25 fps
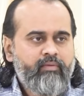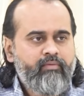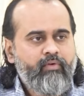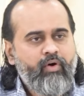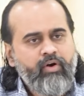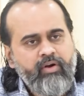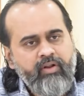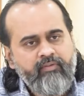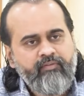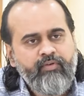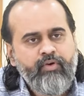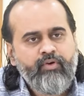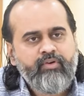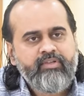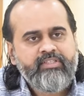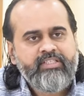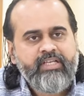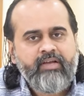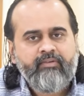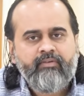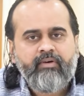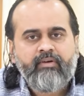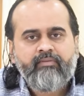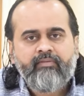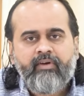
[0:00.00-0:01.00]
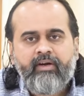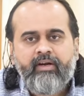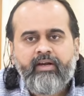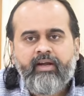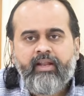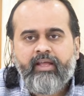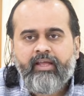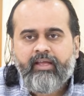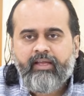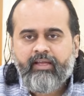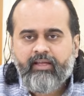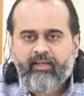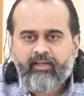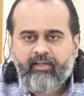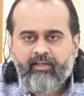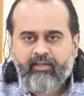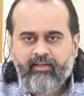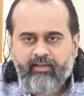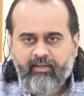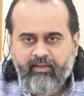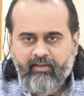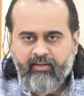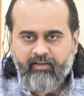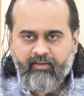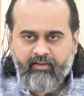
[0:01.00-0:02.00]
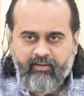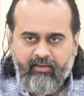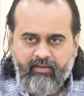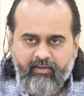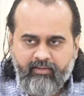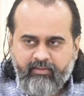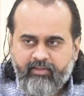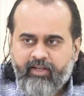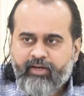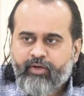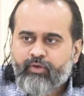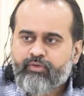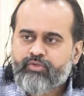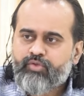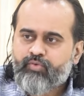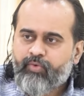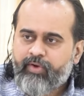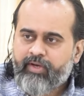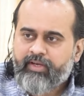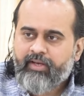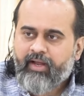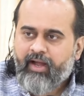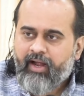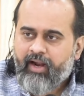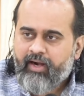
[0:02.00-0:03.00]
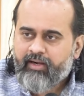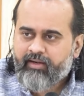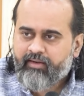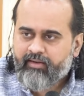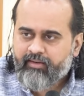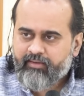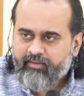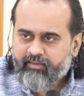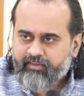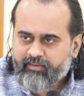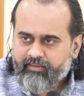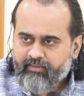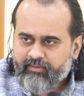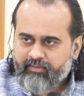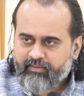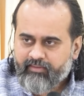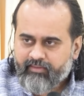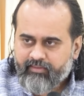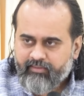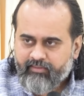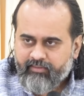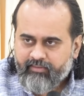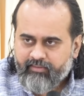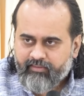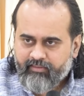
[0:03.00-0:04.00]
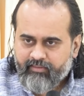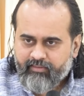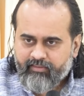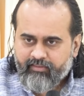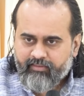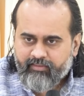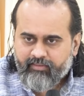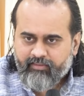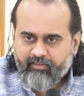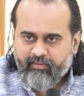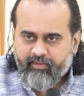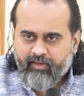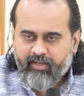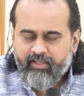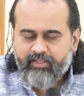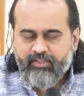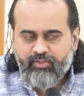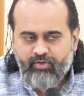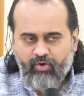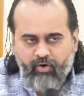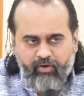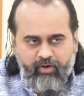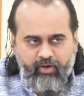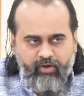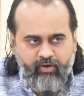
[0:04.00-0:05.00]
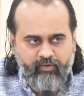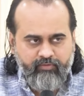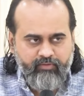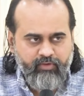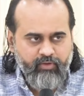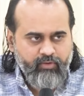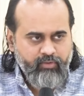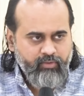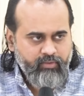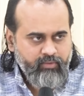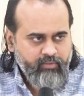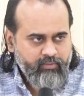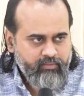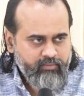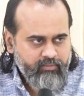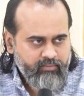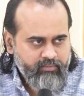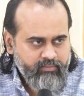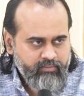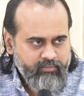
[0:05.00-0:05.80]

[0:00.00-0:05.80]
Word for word: What if you discover one day that your sweetheart is talking of the Guru?